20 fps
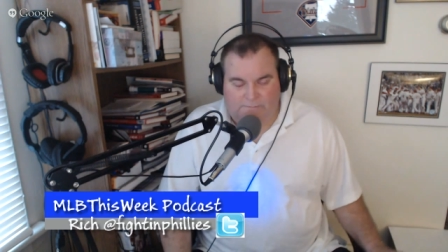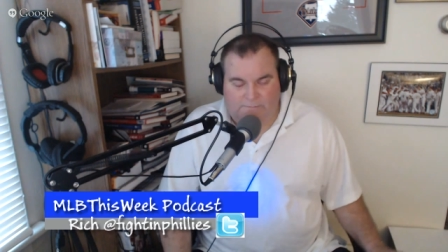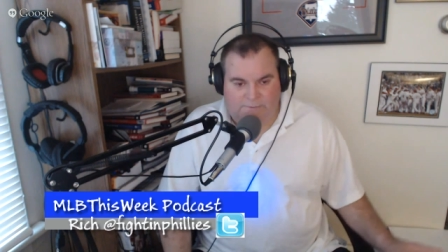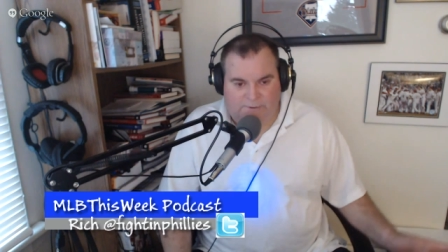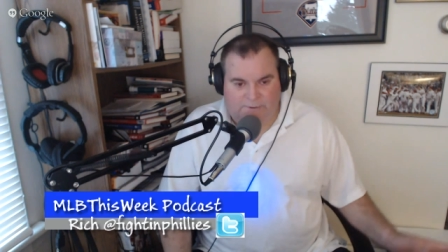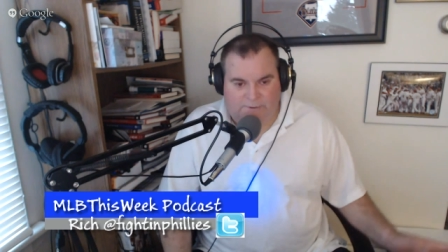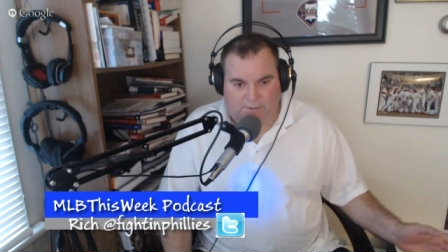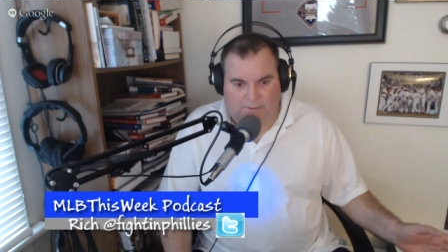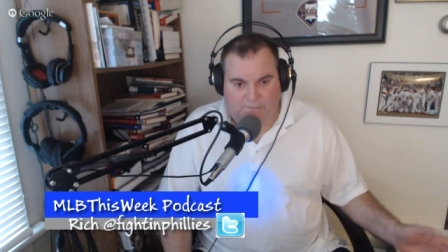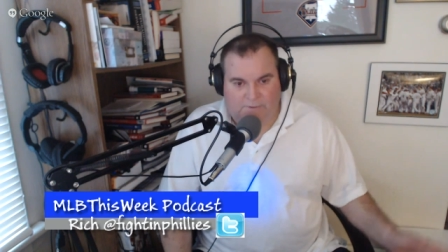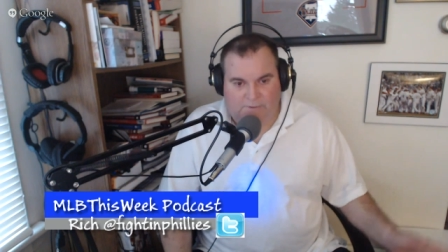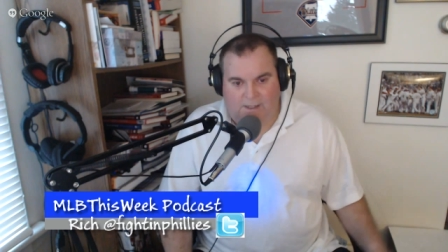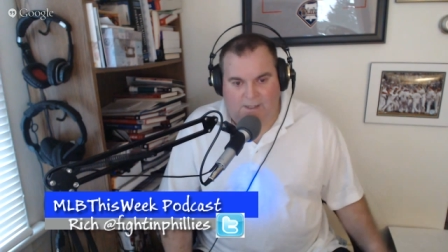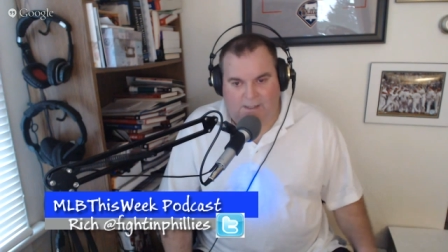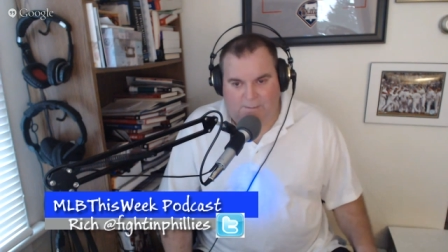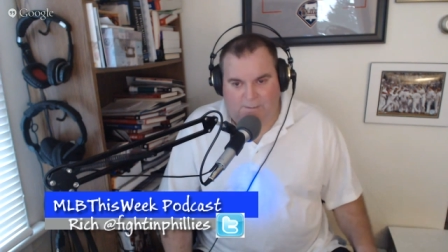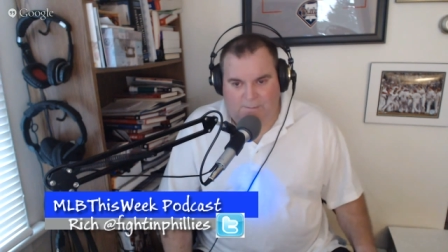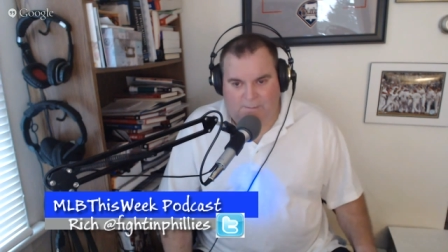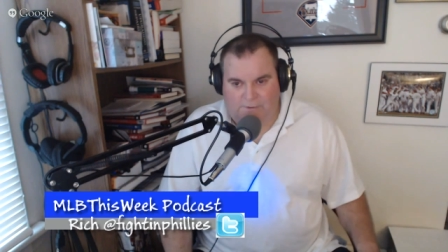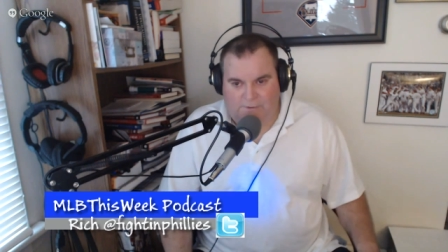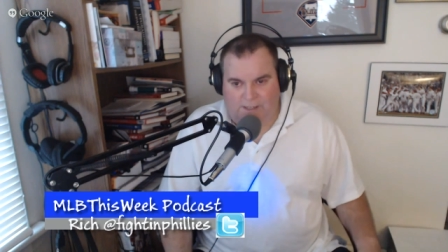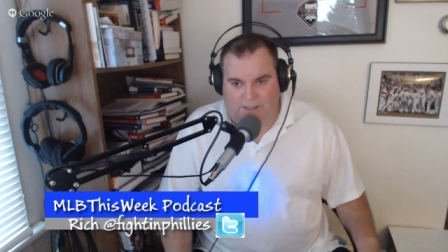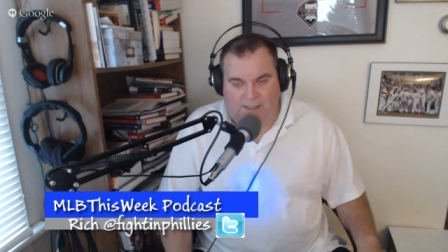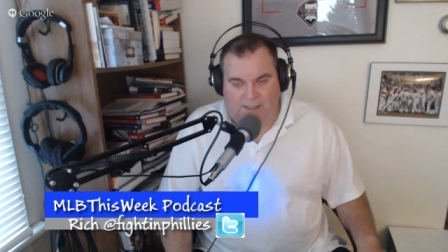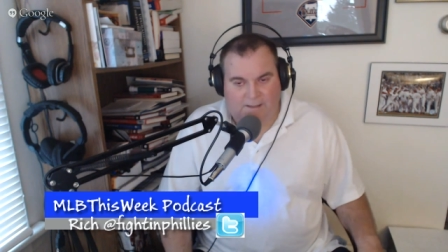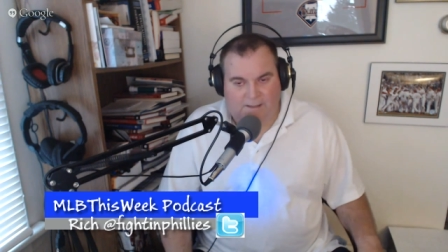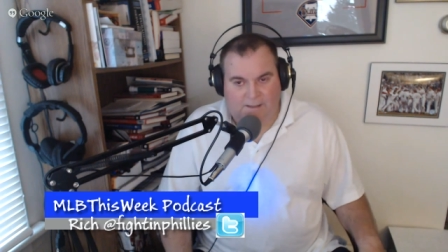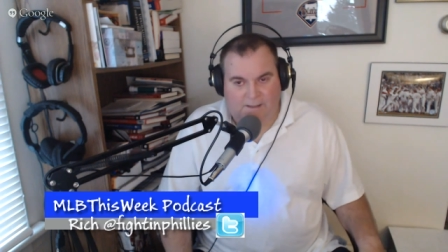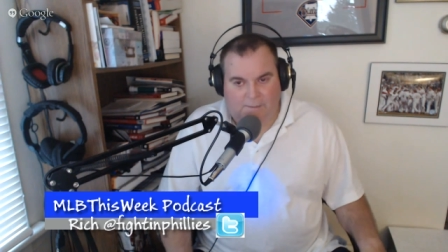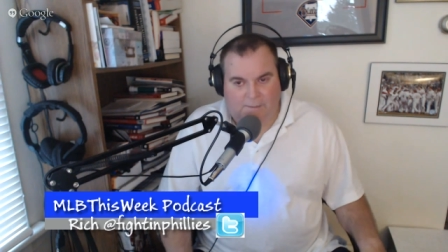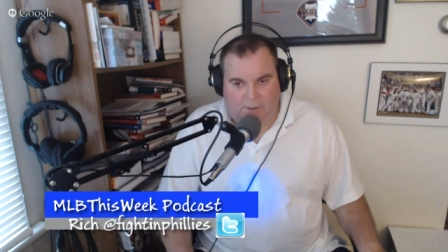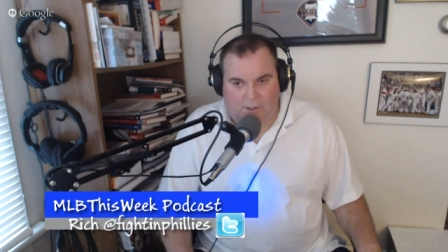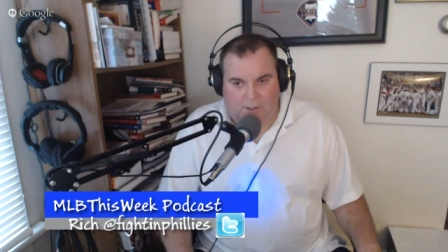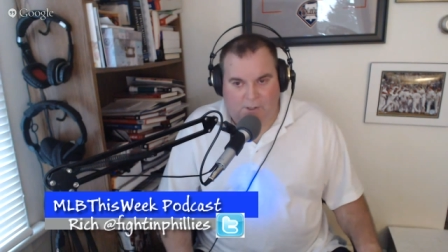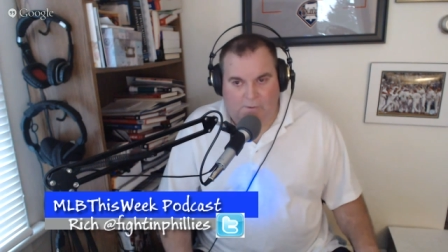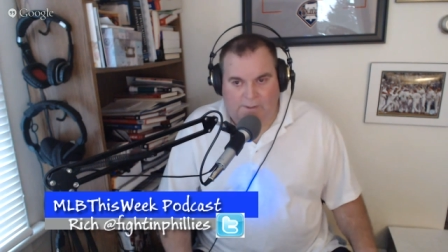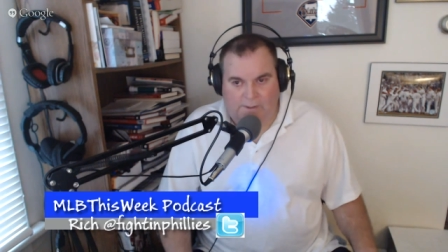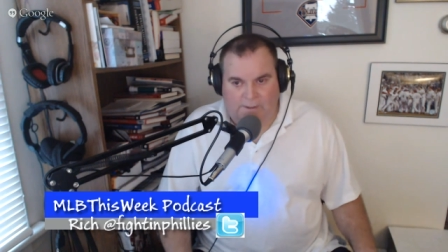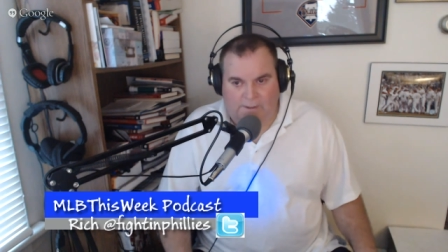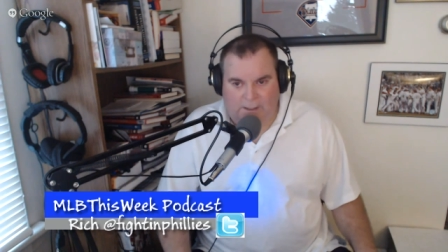sometimes end up
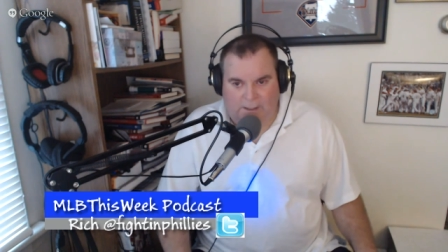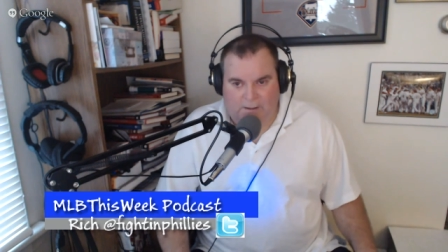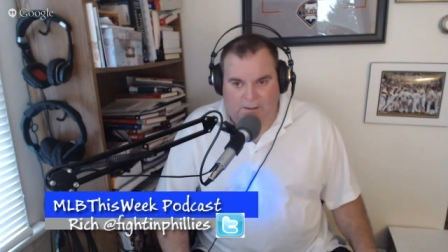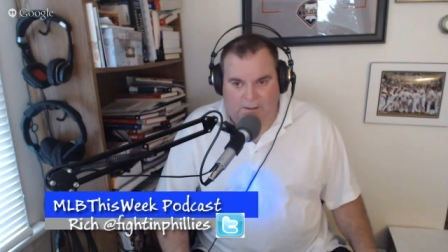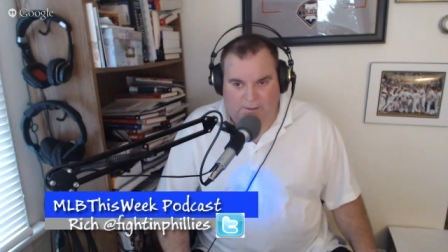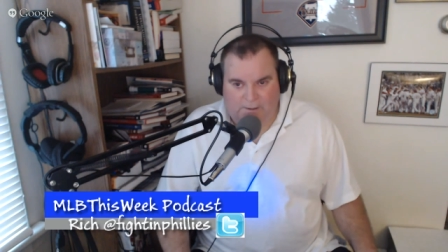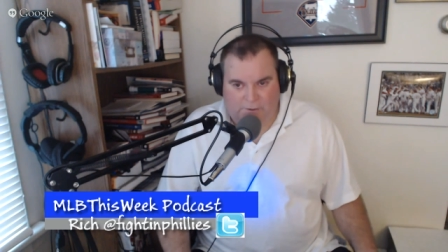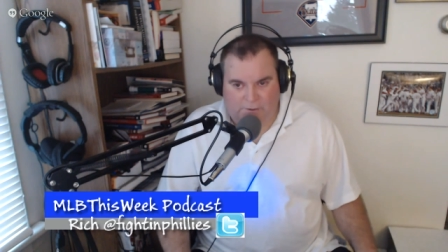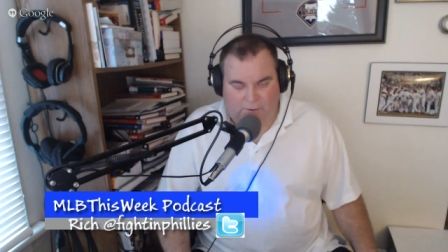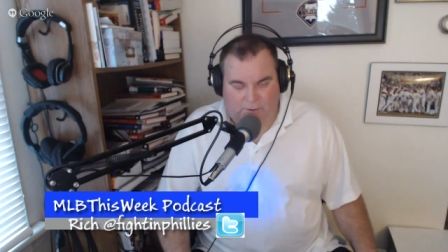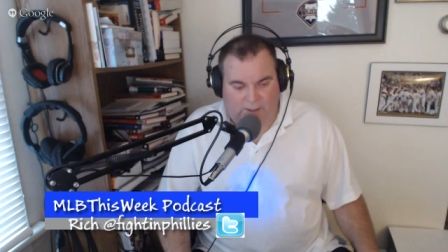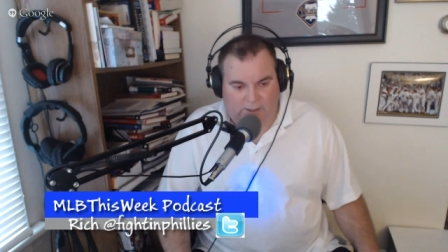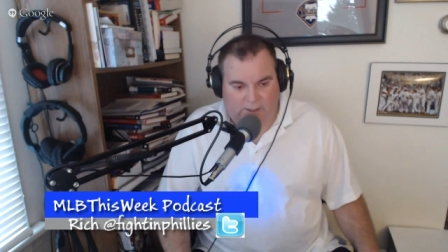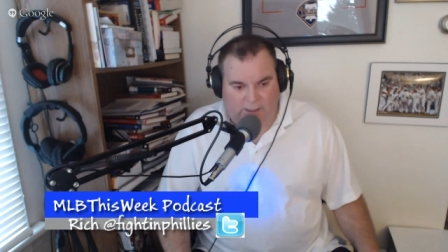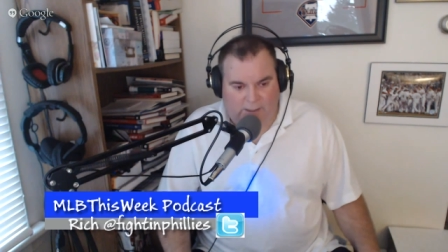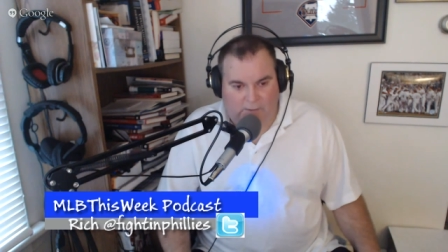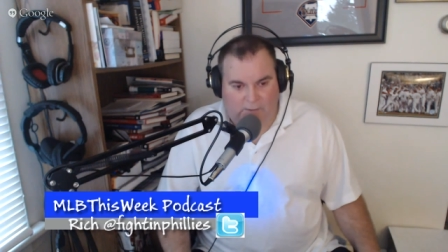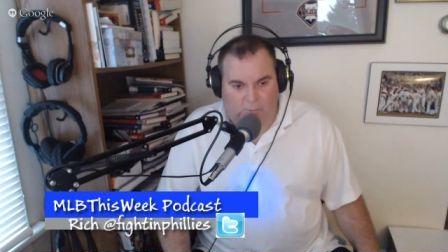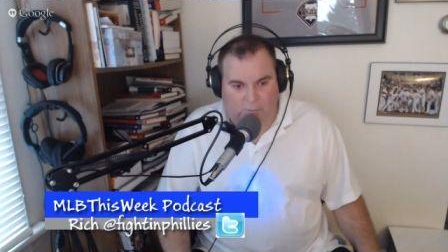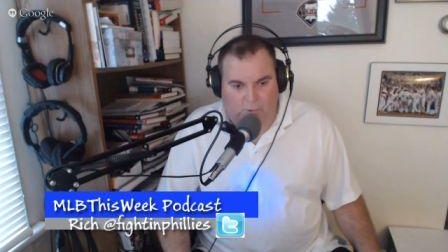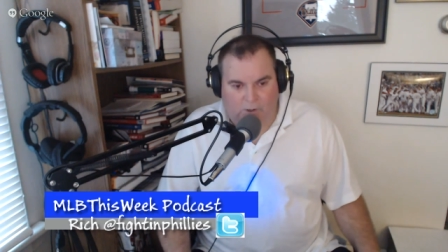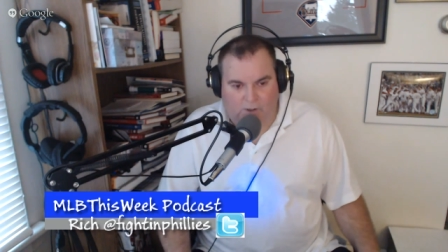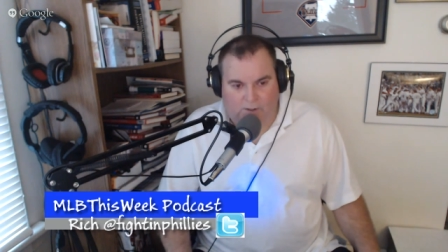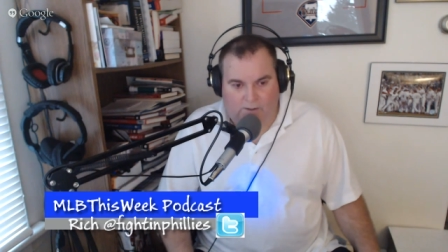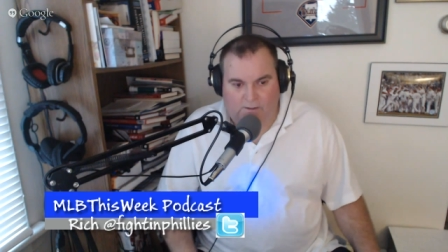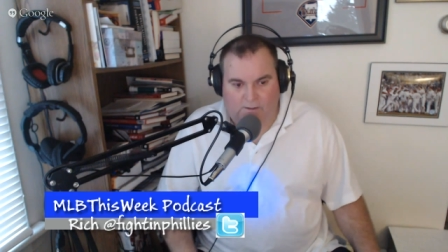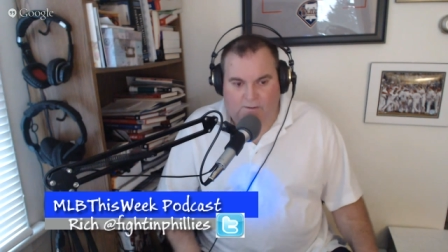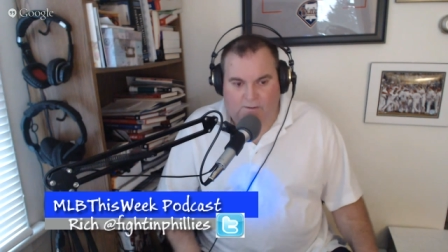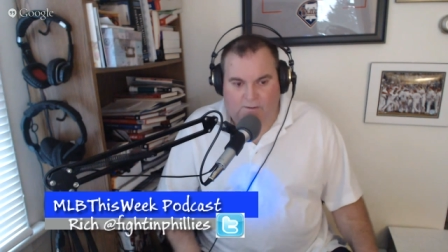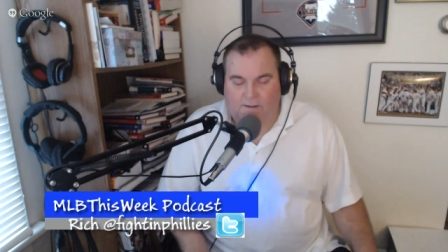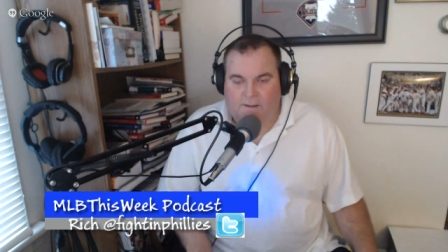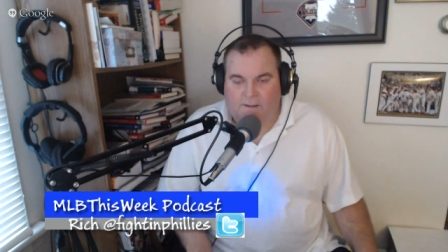going there to try to get work,